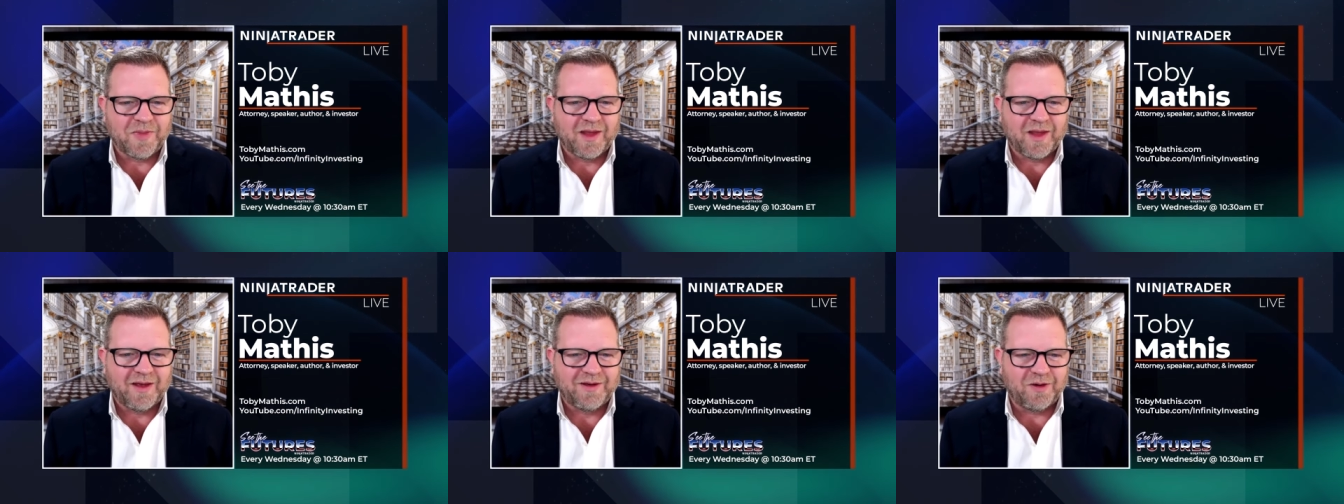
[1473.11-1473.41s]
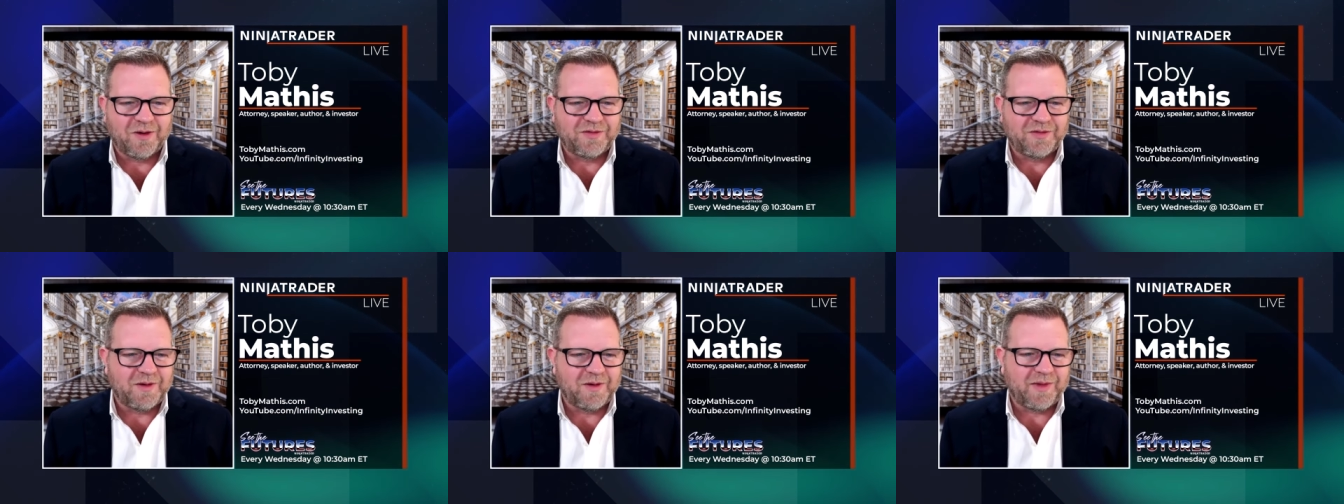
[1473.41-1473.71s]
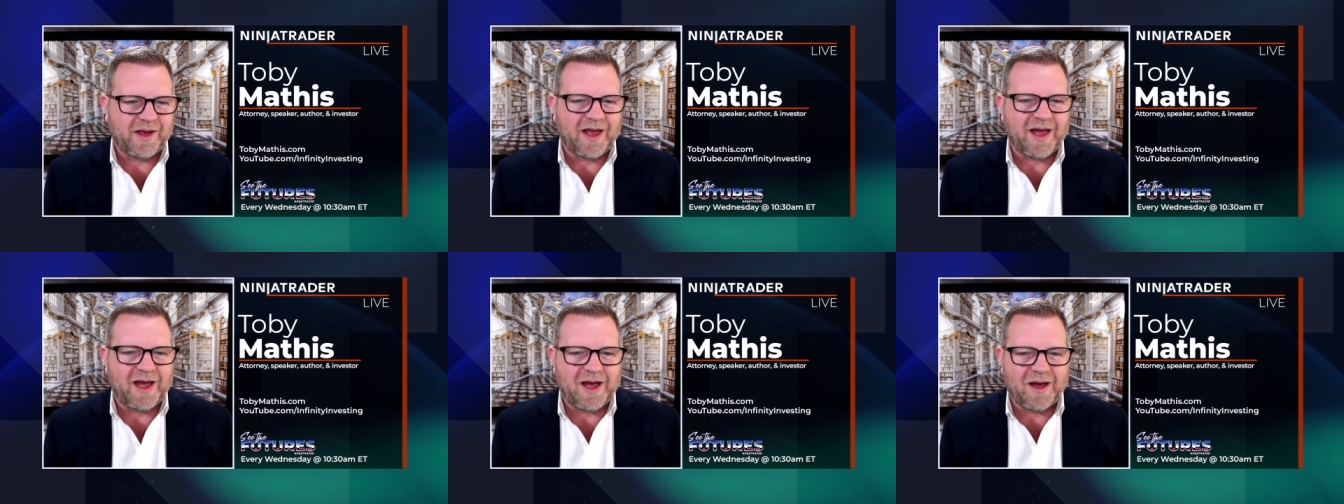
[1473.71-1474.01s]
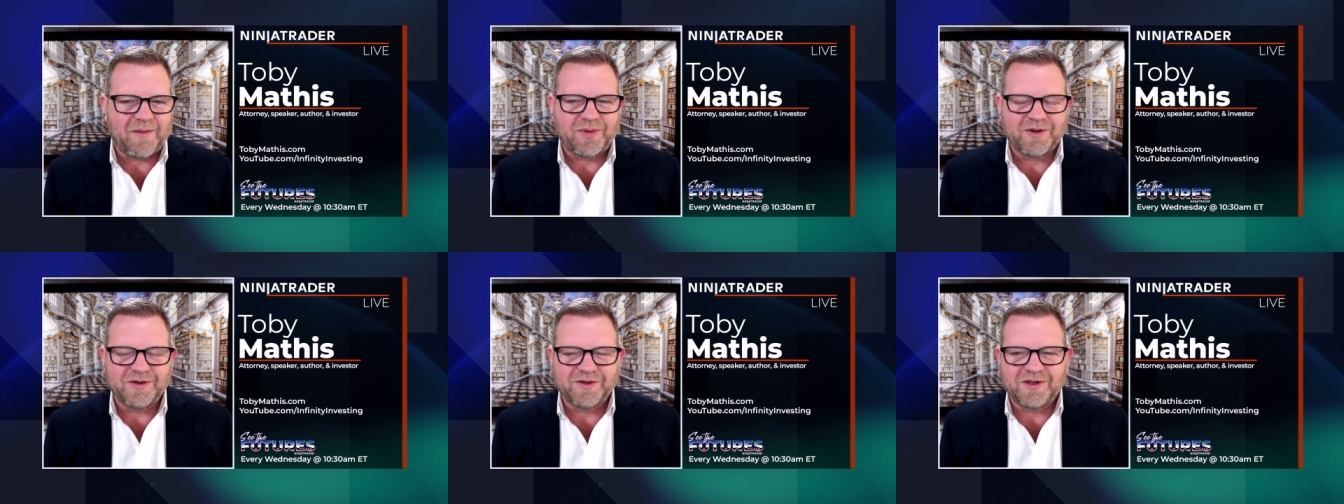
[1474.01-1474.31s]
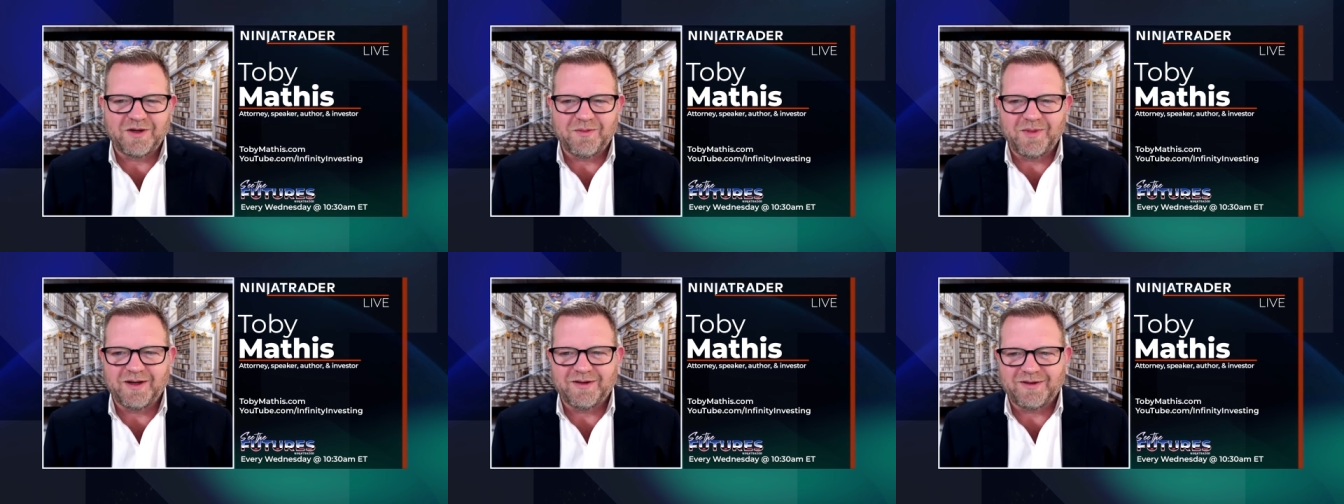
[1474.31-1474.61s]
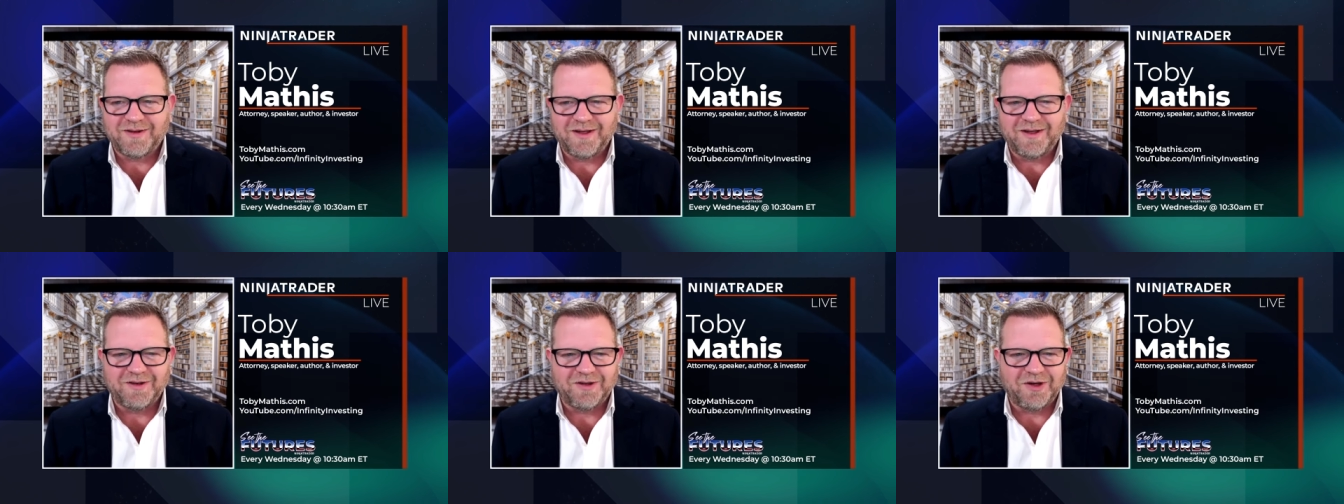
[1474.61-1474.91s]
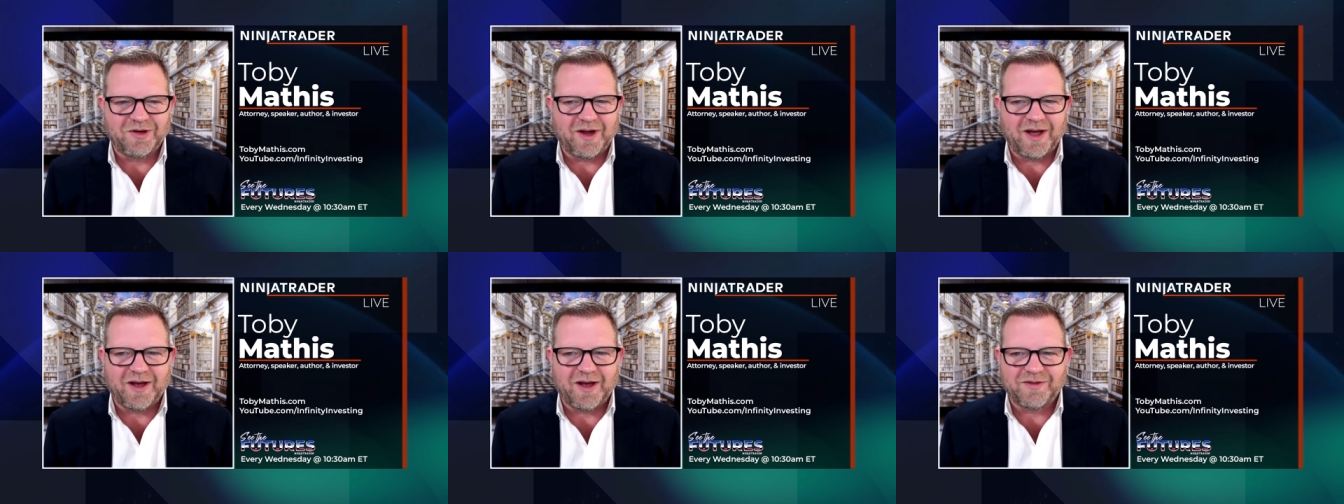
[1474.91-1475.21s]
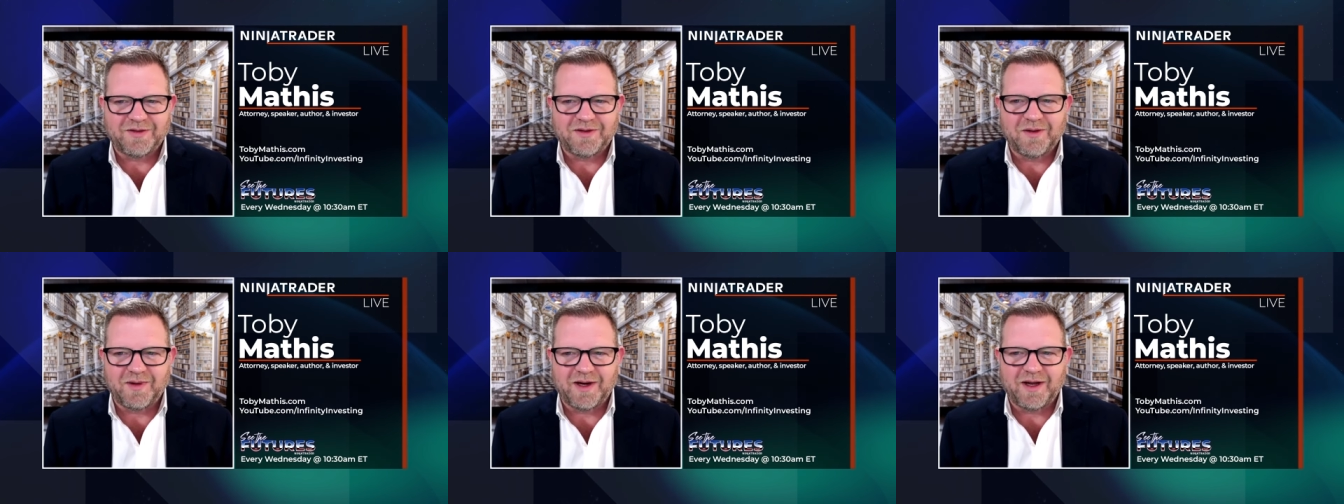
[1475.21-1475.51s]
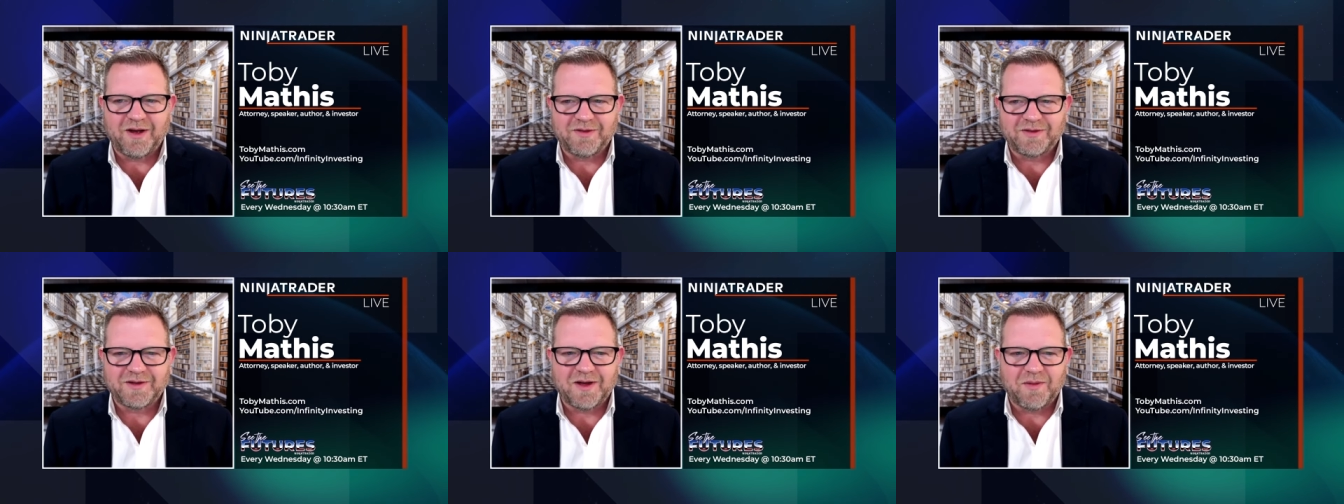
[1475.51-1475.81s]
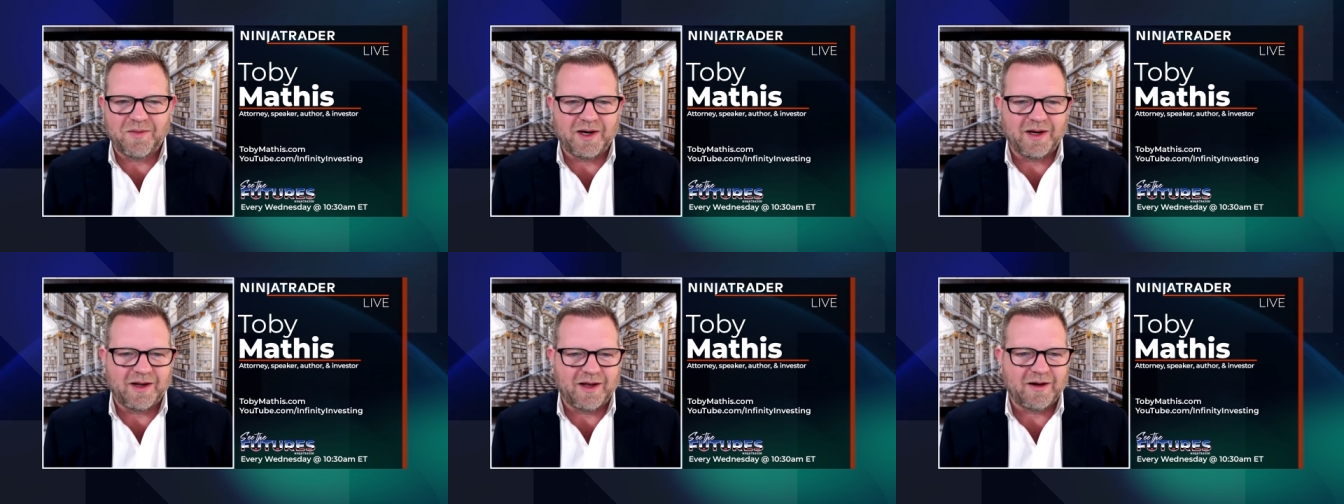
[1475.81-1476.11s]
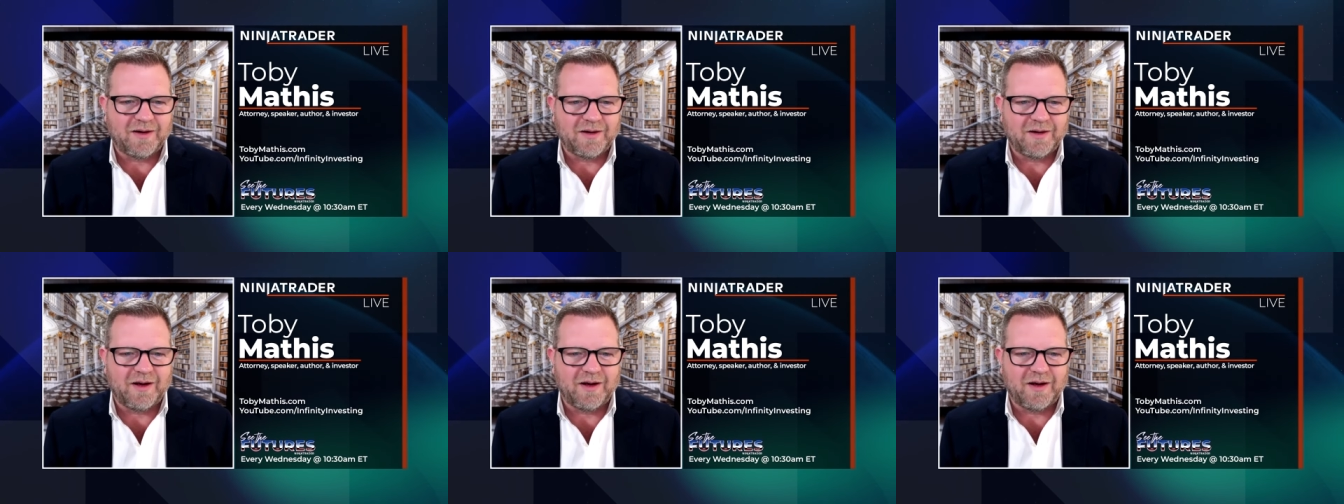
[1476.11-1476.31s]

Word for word: so if something happens to me, it's easier to have somebody else come in and get